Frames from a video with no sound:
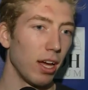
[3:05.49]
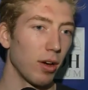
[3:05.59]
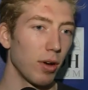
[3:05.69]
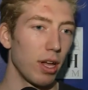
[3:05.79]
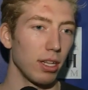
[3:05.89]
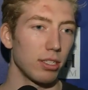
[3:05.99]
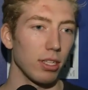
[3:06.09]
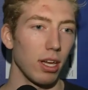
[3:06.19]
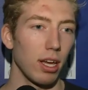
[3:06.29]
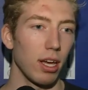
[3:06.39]
Well, it's
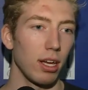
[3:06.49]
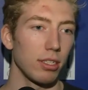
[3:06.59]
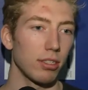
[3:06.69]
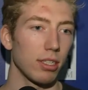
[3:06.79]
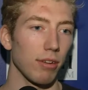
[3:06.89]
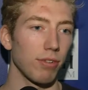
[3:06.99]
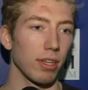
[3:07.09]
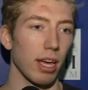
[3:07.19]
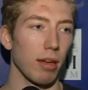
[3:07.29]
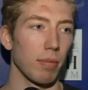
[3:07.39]
a tougher
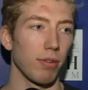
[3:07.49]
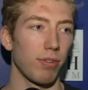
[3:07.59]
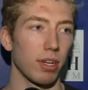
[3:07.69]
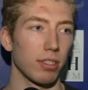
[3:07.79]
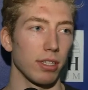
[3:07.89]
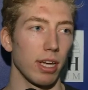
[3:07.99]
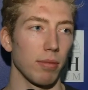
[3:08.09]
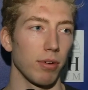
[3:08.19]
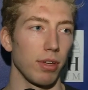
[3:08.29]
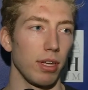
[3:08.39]
game and a faster
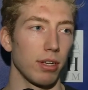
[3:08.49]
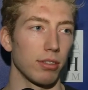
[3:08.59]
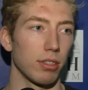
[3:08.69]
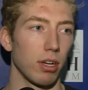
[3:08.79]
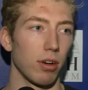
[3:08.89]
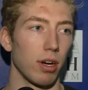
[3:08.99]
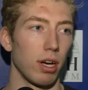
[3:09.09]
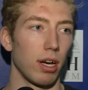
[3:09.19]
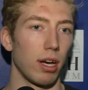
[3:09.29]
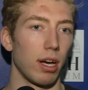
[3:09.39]
game over here, so
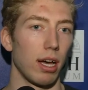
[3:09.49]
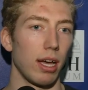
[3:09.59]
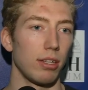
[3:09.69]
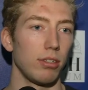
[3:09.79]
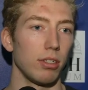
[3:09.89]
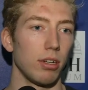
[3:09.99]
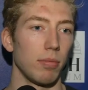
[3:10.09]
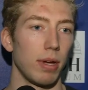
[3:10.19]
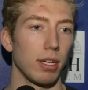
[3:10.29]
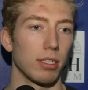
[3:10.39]
I had to
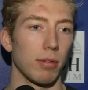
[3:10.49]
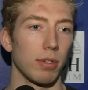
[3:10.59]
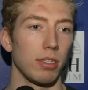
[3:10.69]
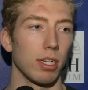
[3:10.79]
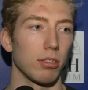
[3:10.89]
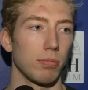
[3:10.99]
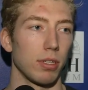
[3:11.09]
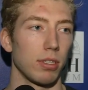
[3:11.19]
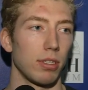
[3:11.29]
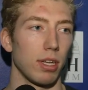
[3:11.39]
make some
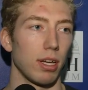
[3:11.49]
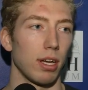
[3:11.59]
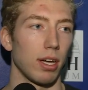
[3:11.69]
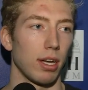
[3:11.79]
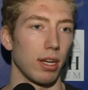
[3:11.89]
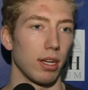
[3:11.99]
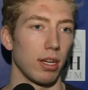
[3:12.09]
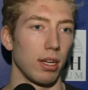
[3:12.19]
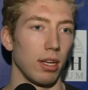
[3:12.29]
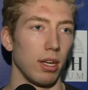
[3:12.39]
adjustment
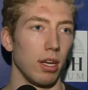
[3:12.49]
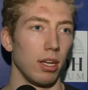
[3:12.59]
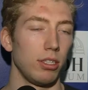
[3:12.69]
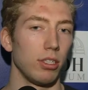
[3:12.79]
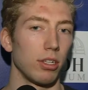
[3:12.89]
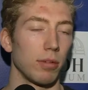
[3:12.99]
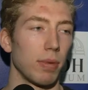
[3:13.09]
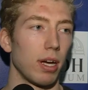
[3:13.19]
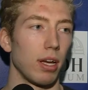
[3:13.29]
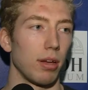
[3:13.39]
during
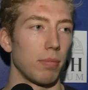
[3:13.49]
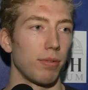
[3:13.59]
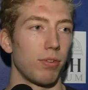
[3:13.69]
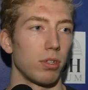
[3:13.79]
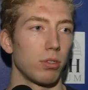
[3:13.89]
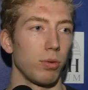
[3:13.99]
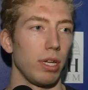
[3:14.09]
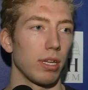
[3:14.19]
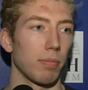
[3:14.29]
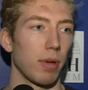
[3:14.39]
my first
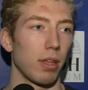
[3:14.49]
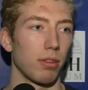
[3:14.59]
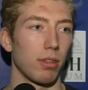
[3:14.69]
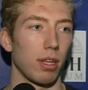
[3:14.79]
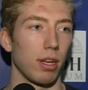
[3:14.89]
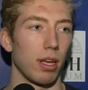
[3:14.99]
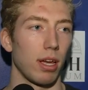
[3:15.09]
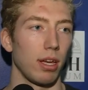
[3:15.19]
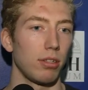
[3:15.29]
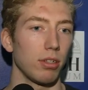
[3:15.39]
week and months, and
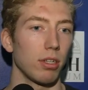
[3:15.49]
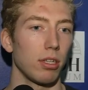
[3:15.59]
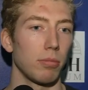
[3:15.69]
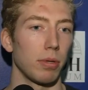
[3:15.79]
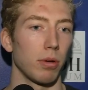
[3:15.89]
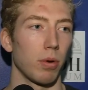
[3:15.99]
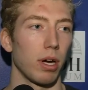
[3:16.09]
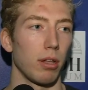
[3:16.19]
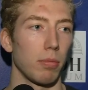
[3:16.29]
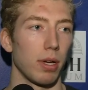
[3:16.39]
it took a little bit of a
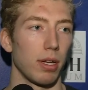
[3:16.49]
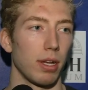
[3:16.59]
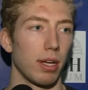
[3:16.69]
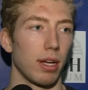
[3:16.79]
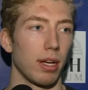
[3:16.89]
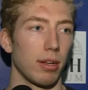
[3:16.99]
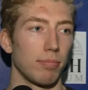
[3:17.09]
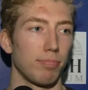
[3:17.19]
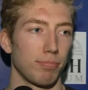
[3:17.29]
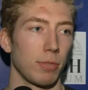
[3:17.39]
while, but
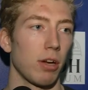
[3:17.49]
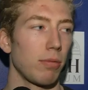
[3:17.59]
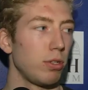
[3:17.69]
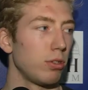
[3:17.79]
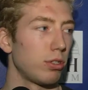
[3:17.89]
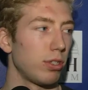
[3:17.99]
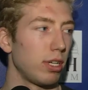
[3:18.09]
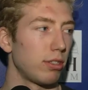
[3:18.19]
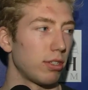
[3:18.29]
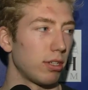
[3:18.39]
now I'm used to
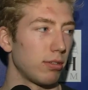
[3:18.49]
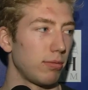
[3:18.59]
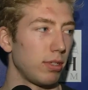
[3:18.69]
it, so.